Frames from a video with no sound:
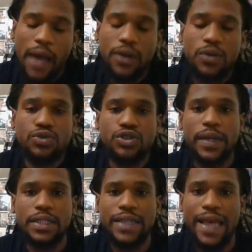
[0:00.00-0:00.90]
I don't
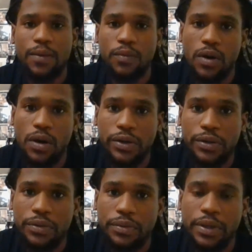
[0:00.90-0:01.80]
drink tap
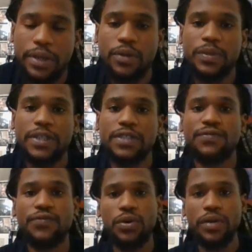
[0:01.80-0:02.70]
water, and the
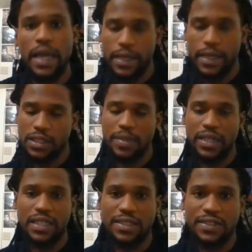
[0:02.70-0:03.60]
reason for that is
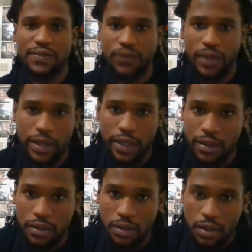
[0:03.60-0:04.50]
because it's
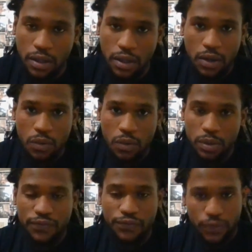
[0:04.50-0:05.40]
flooded
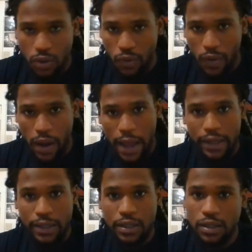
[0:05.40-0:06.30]
with
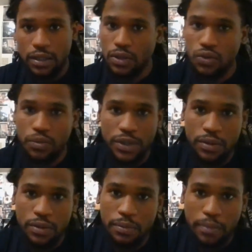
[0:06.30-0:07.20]
fluoride,
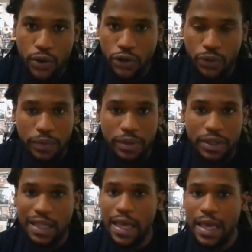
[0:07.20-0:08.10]
aluminum,
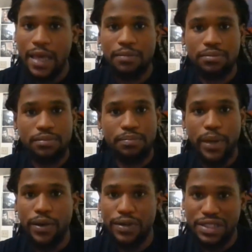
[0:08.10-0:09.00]
mercury, lead,
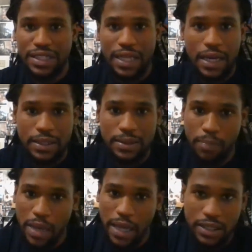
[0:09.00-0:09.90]
parasites,
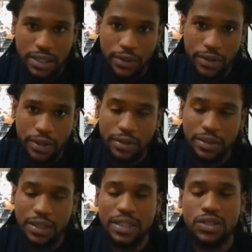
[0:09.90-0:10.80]

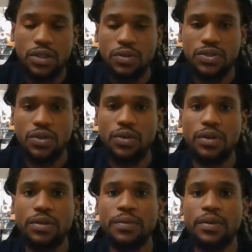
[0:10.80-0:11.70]
bacteria, the list goes
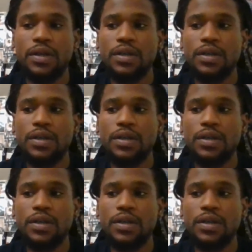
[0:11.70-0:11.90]
on.